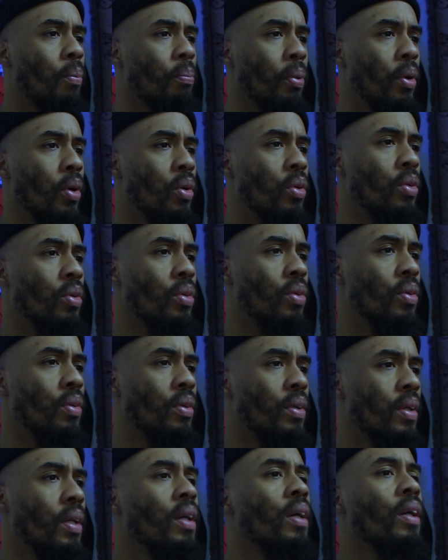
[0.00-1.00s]
Boom.
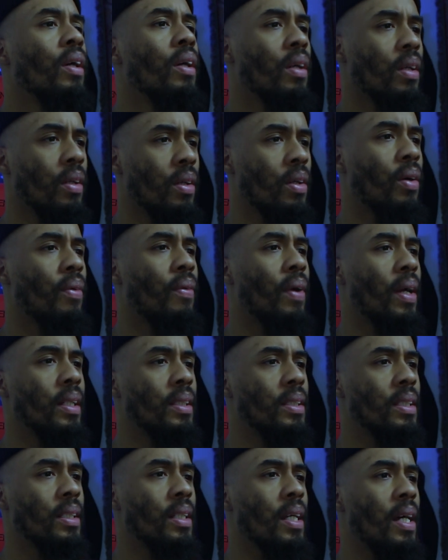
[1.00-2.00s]
Go right
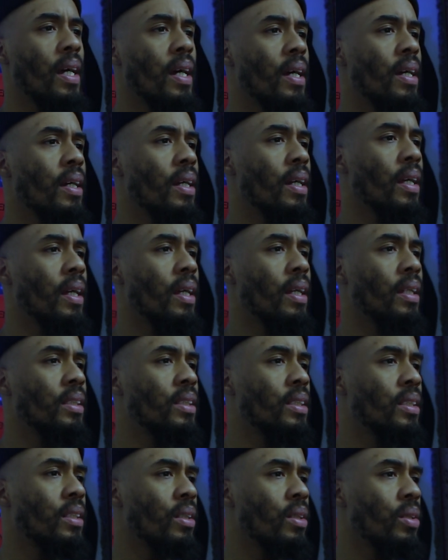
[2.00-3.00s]
into that and
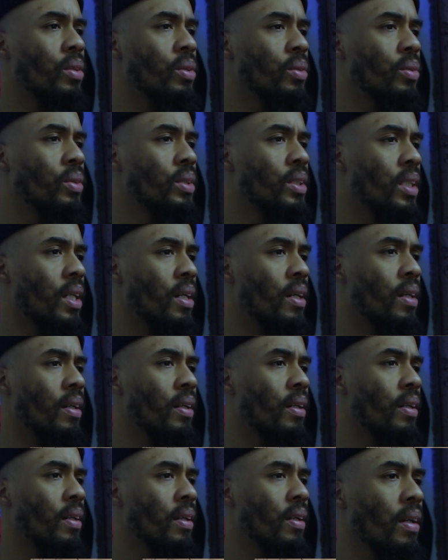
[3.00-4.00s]
slow
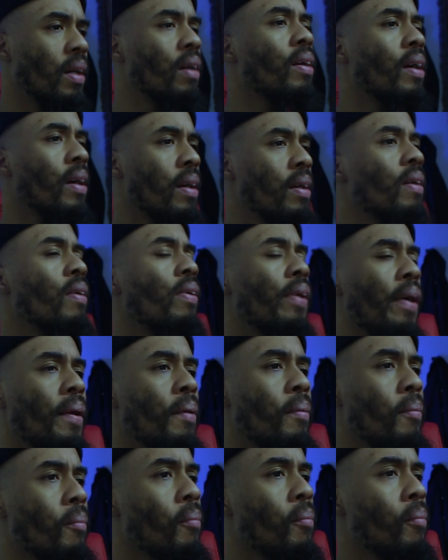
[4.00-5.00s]
turn. Okay,
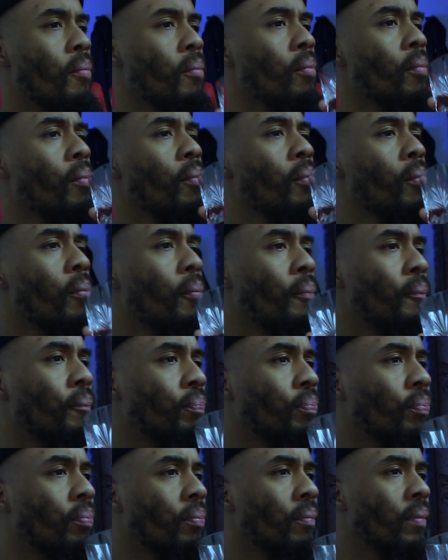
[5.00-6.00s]
okay.
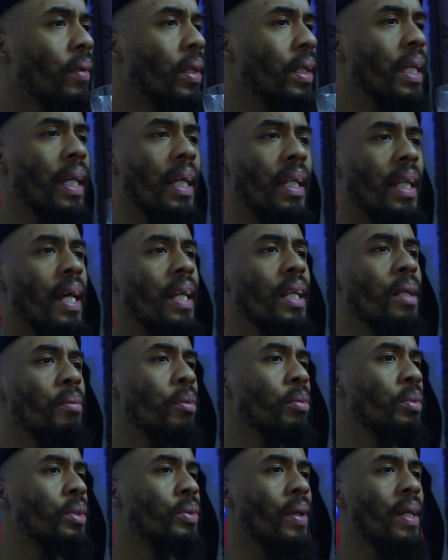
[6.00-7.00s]
Yeah, a lot of the
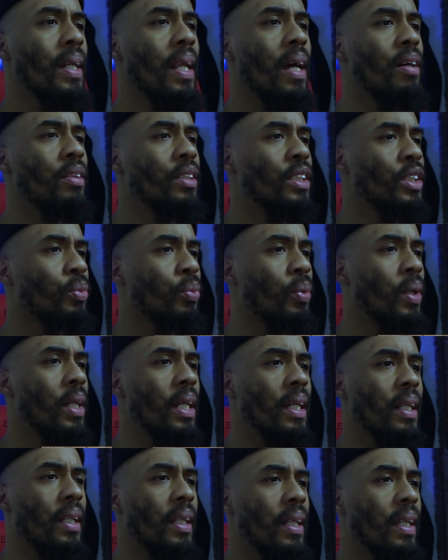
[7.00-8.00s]
moves right now are just
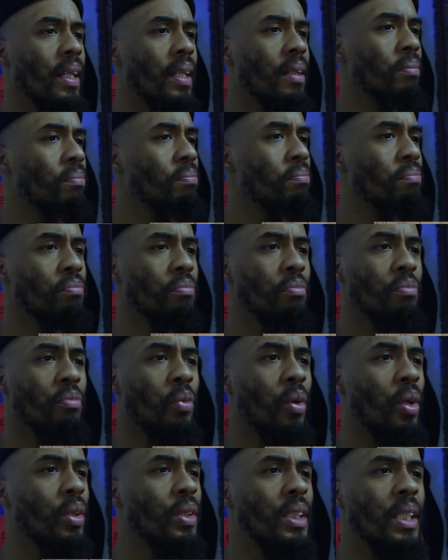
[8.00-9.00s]
really clean.
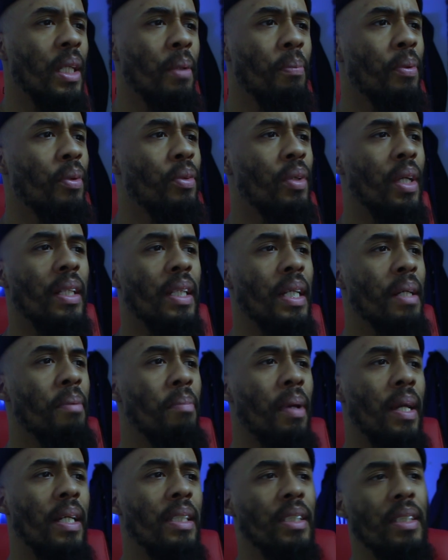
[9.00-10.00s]
Real simple,
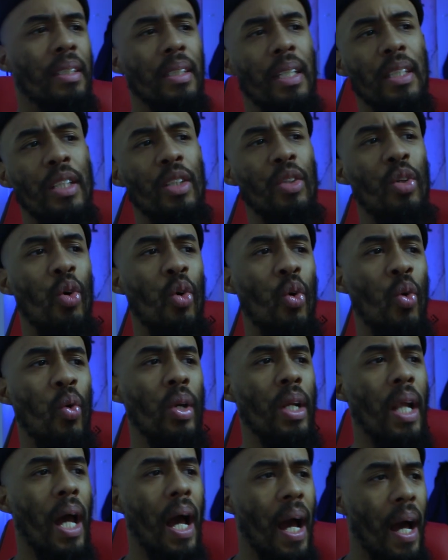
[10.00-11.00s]
nothing major, nothing ooh
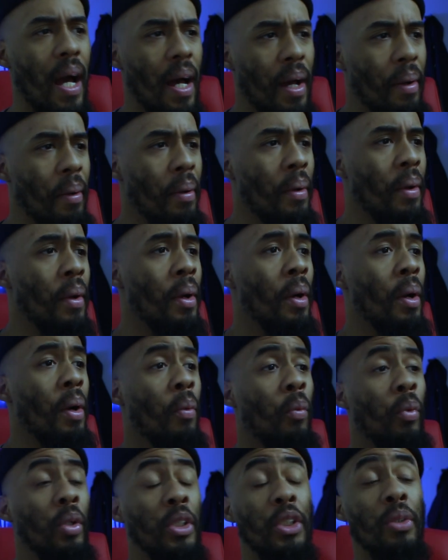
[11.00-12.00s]
and ah.
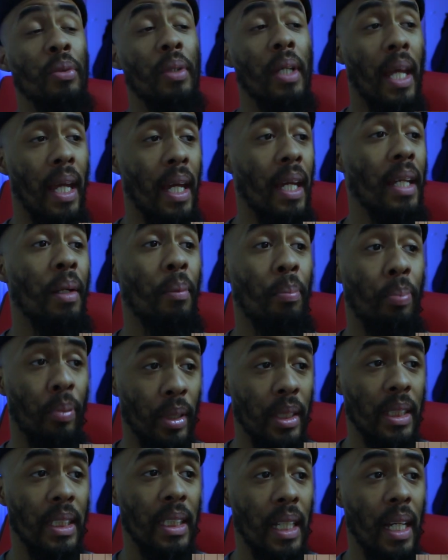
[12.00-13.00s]
What you can
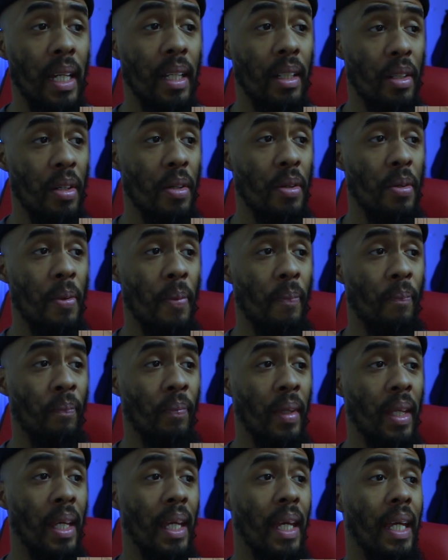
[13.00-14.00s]
appreciate though
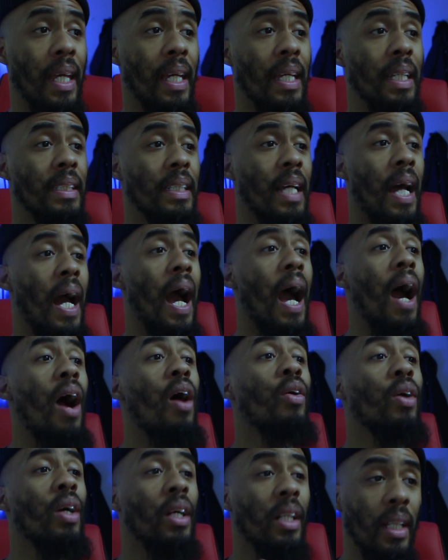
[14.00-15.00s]
is
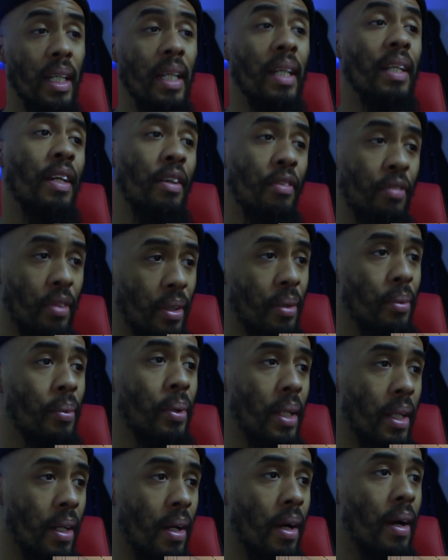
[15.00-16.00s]
how clean they
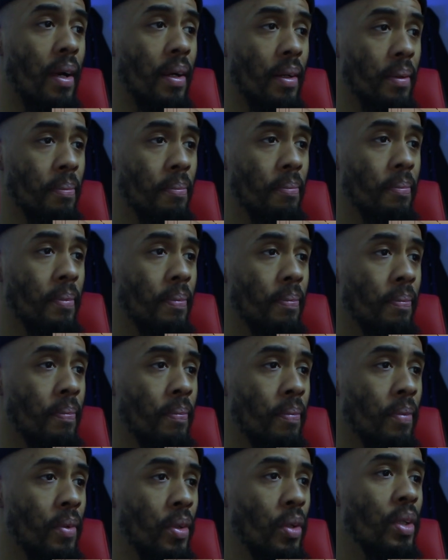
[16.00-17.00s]
really are.
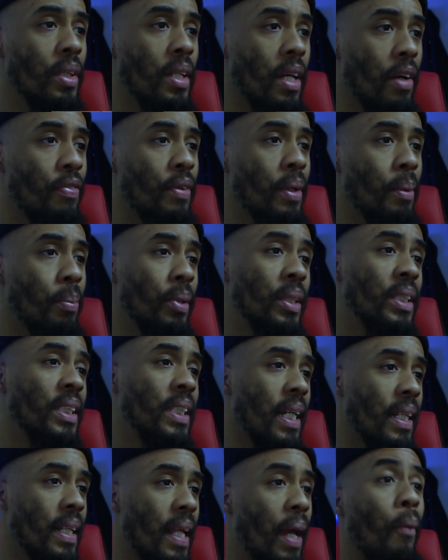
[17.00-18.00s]
You can definitely
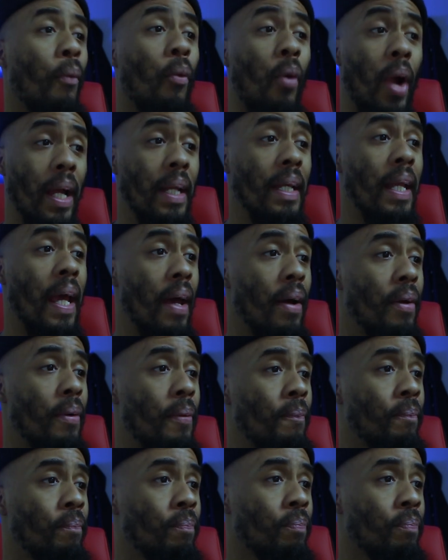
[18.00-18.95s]
appreciate that right now.